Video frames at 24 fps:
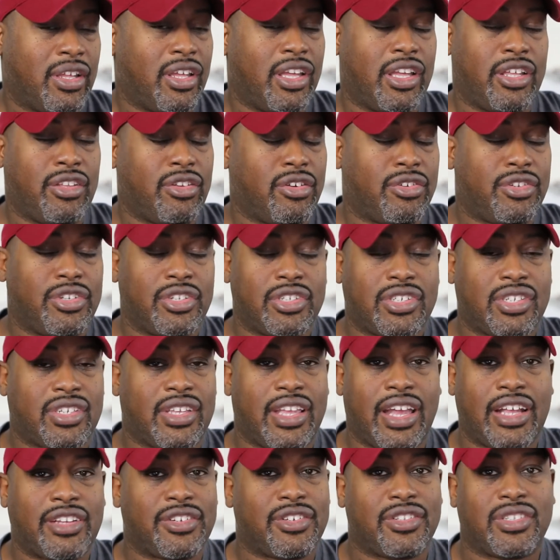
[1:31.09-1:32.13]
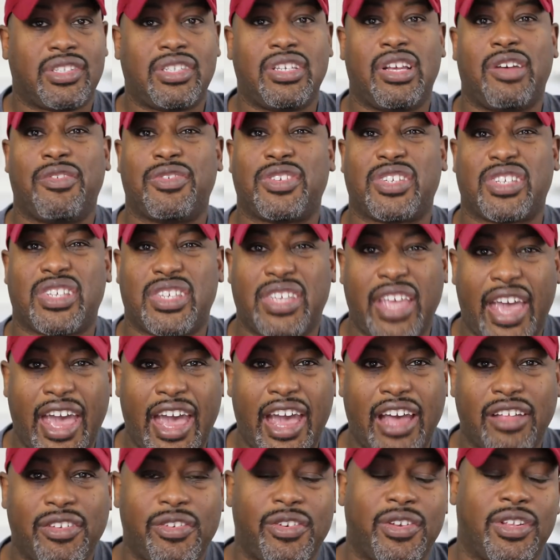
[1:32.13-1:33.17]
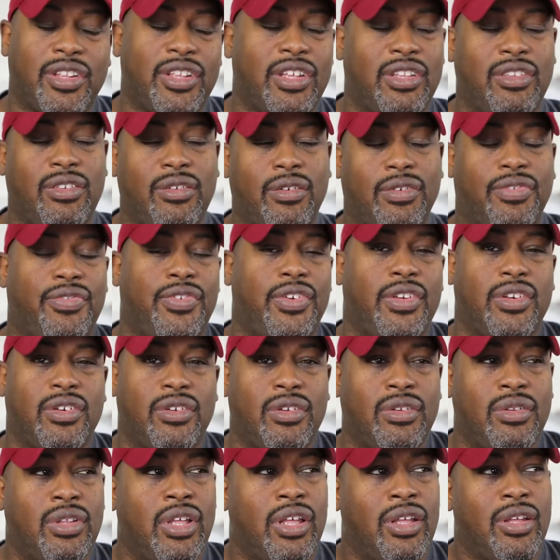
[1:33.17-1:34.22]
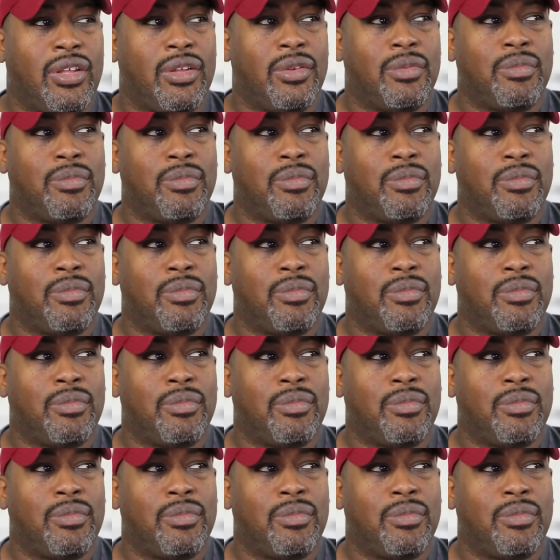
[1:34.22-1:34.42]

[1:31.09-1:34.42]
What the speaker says: and you just got yourself scattered and you feel